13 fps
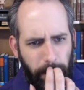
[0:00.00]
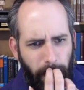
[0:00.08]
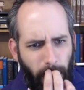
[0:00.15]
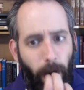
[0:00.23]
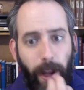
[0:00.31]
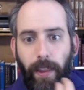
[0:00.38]

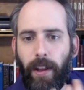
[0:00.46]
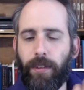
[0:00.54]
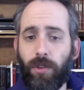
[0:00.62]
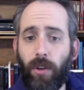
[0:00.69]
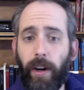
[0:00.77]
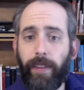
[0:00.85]
Oh, and
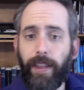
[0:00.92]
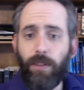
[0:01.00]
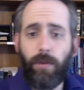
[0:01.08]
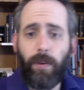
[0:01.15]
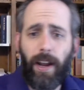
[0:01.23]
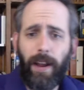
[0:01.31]
sorry, that's
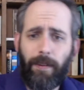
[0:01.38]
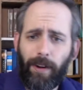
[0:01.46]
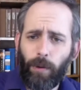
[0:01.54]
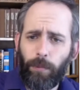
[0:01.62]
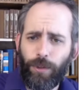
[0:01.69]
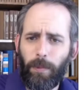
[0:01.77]
what I
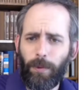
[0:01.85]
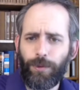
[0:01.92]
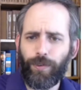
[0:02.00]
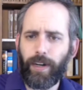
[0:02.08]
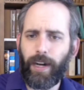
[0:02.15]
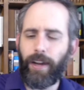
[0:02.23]
almost
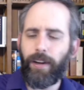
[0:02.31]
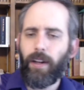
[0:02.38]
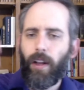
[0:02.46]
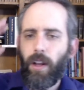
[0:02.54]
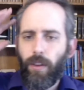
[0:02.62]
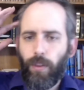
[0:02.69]
forgot.
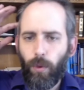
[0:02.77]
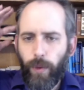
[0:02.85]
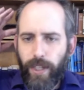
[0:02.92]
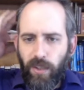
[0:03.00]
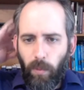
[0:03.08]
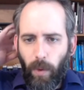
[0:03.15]
The
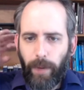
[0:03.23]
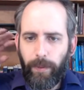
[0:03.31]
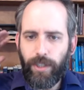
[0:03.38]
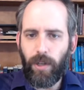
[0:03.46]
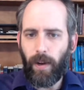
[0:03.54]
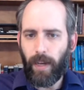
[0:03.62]
reason why we
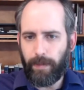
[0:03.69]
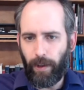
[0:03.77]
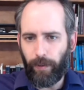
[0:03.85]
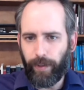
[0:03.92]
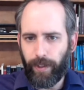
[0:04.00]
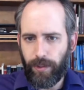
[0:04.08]
talk
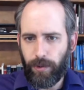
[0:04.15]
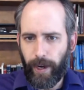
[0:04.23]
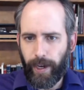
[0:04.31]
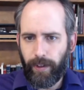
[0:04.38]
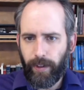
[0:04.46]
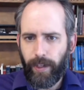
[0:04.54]
about this,
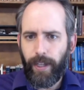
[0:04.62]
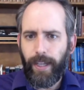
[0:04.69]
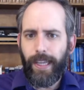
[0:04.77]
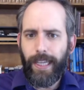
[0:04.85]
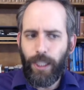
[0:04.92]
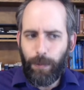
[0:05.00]
right,
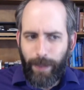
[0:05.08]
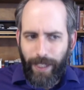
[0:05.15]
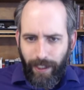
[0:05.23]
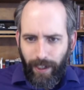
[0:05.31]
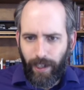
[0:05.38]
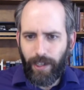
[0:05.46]
is
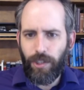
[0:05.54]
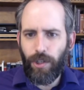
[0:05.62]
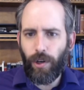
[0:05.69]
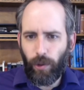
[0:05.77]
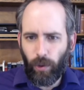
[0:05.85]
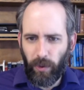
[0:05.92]
because
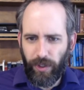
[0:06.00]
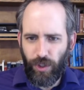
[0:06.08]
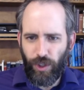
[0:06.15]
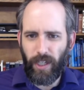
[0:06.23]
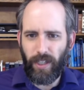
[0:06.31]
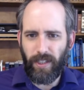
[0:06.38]
our Lord
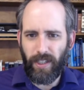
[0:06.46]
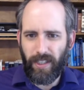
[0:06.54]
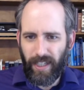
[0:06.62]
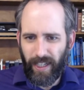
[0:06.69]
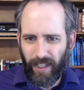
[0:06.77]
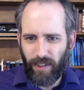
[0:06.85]
Jesus
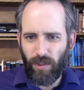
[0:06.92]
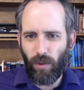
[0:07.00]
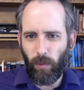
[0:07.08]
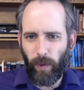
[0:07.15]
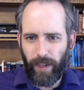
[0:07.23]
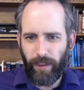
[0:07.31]
is the
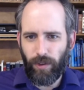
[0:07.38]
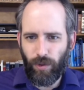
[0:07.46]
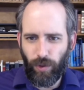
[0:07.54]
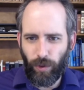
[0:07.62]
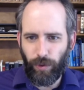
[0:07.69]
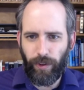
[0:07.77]
way, the
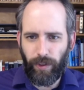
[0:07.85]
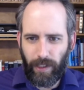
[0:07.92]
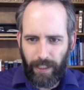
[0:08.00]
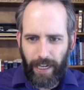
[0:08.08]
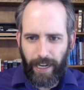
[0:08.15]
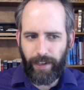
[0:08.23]
truth, and the
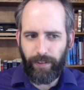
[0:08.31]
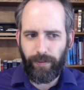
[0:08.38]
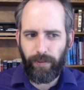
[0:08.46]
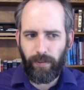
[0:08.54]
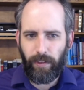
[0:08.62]
life.